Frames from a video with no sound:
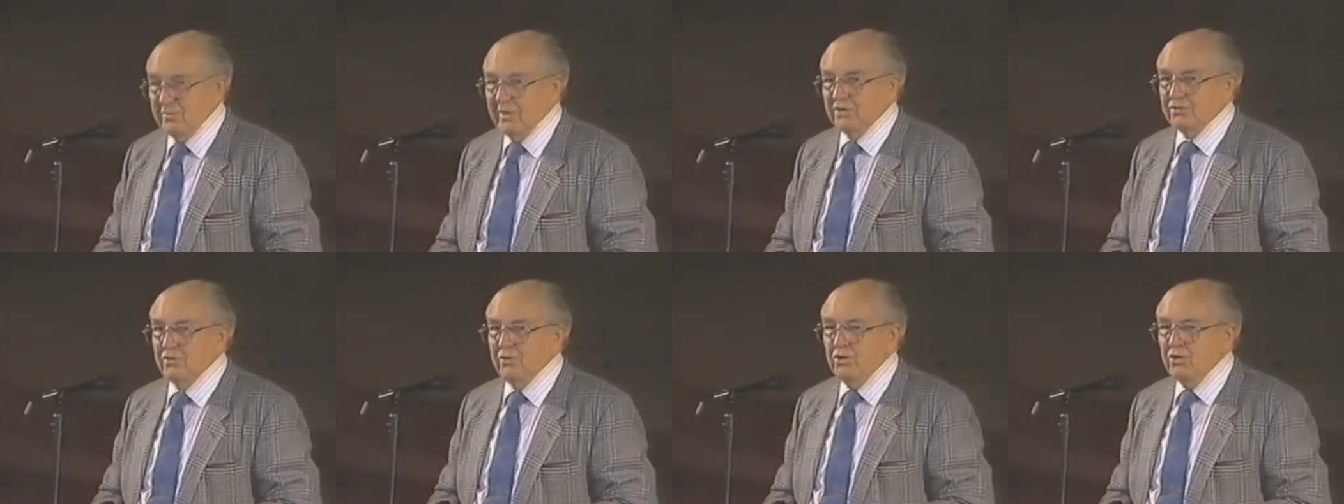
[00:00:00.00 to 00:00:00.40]
What
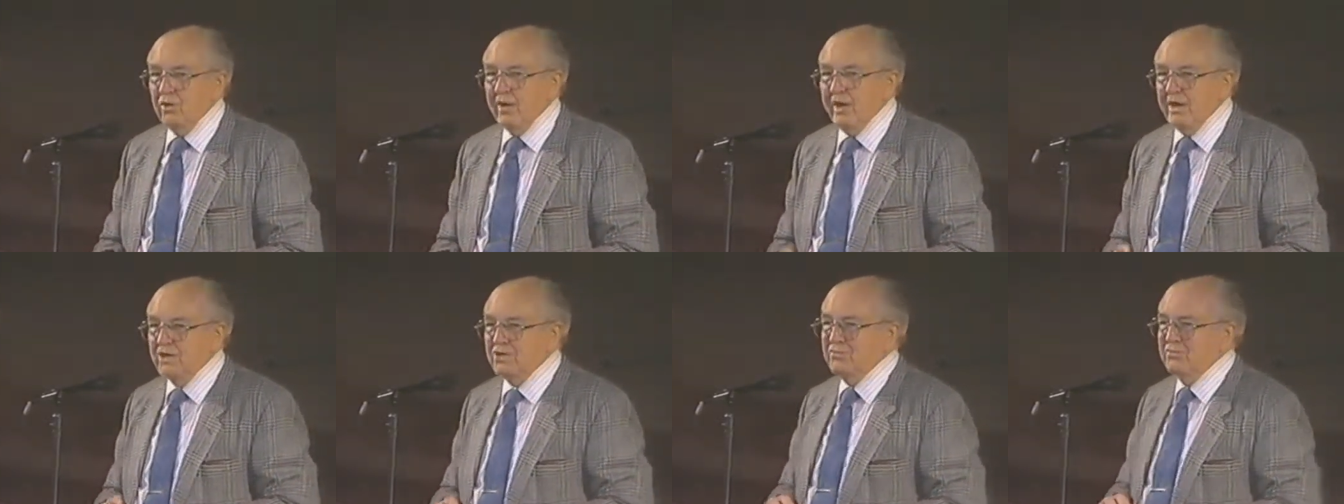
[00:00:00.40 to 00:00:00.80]
about the
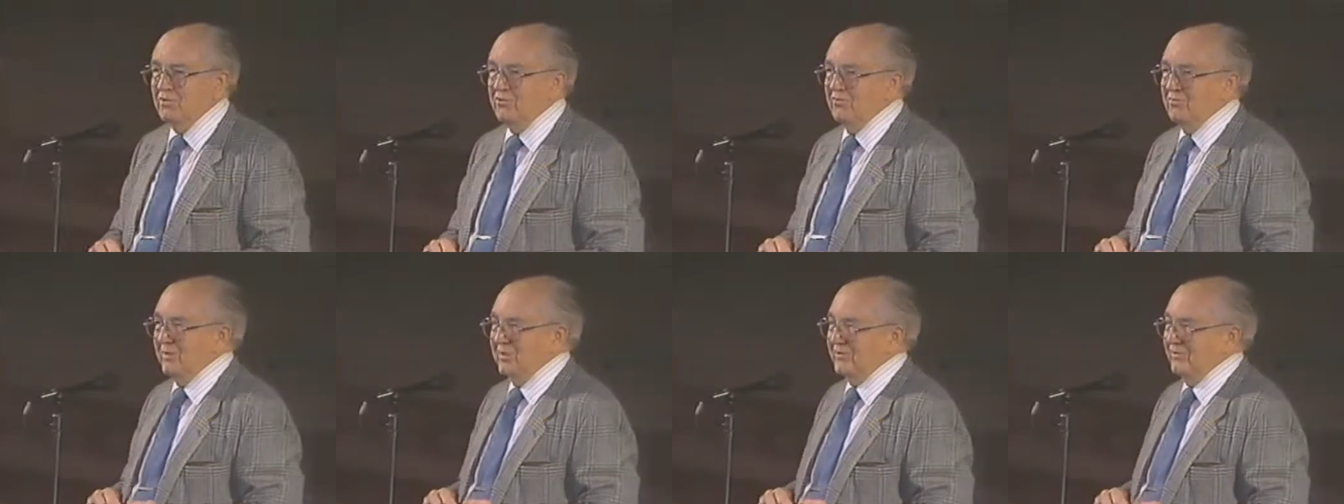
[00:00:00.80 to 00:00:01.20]
New Age
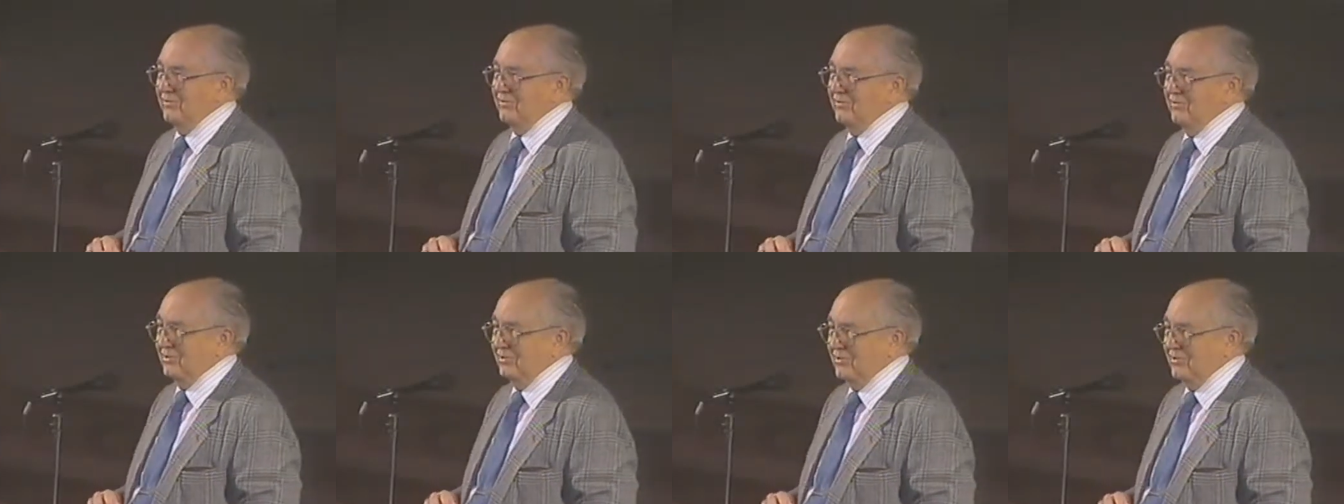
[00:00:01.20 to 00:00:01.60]
movement?
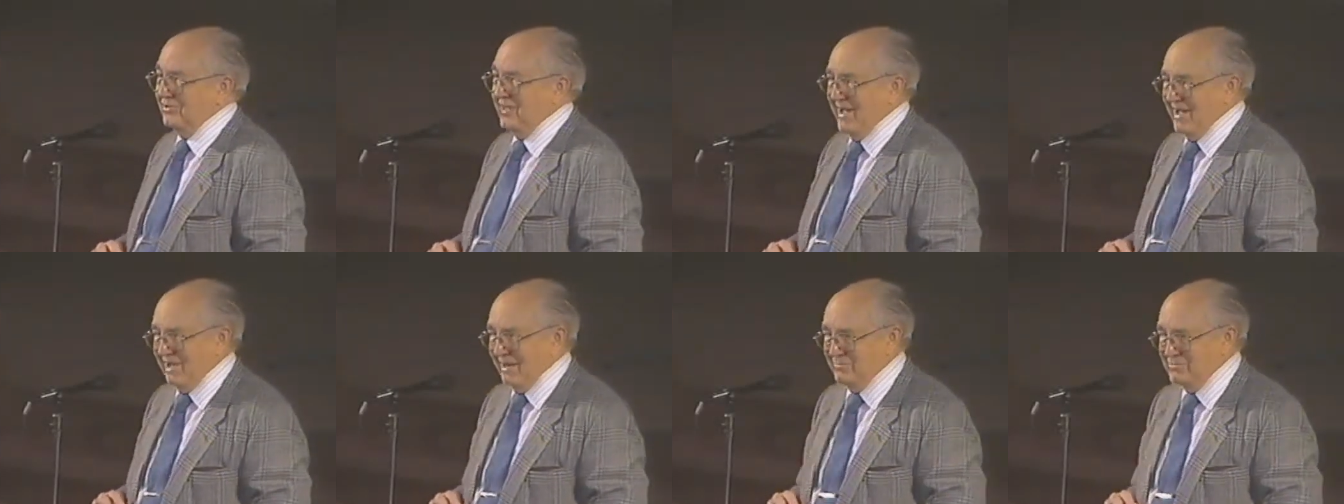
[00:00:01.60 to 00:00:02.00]
You've heard
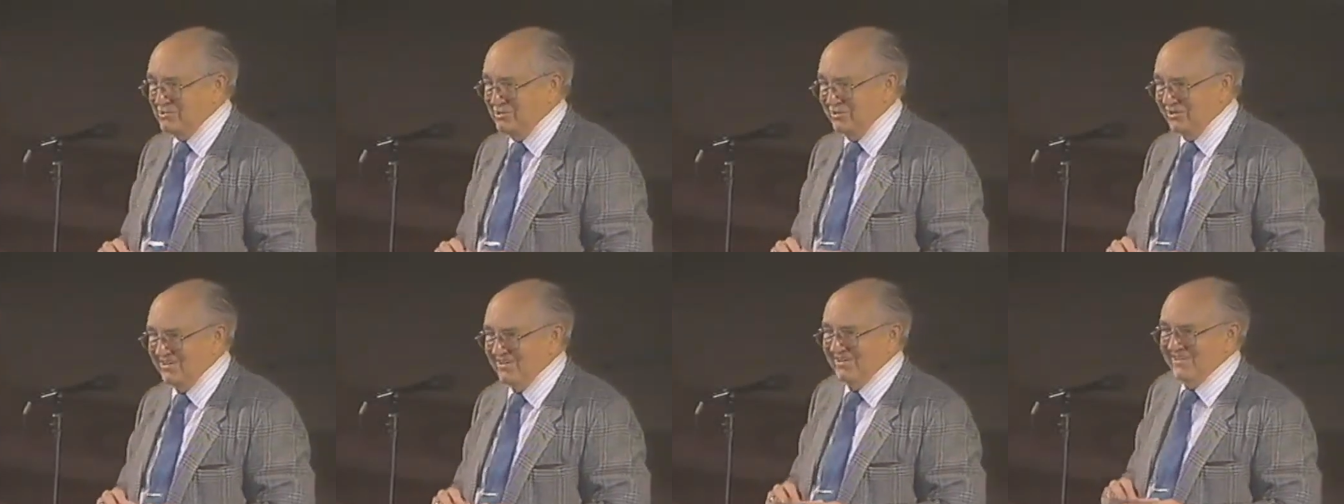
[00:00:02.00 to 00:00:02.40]
of that, I'm
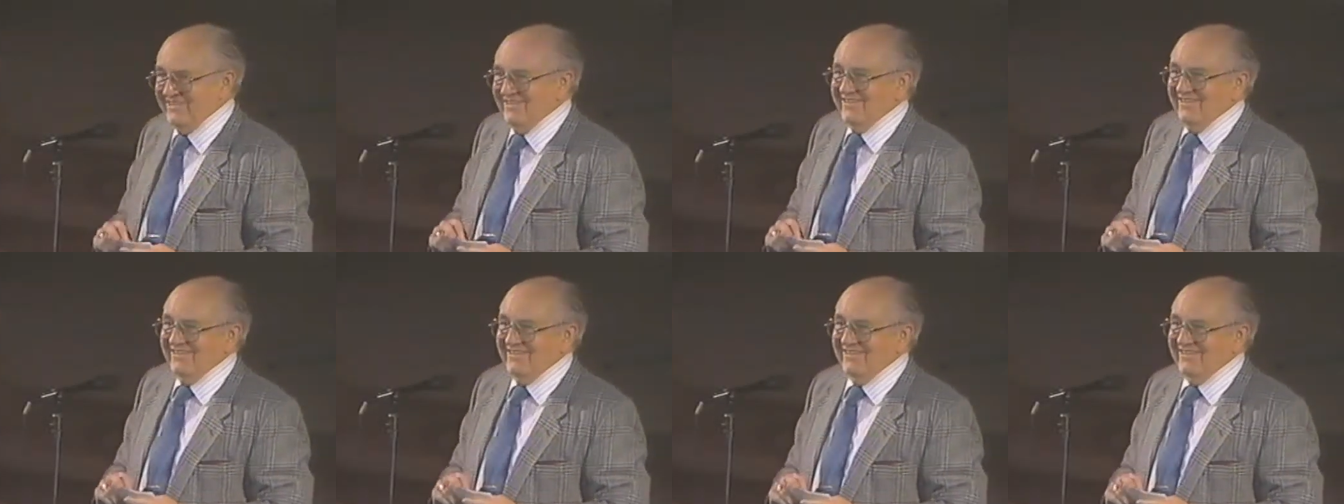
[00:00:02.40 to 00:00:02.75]
sure.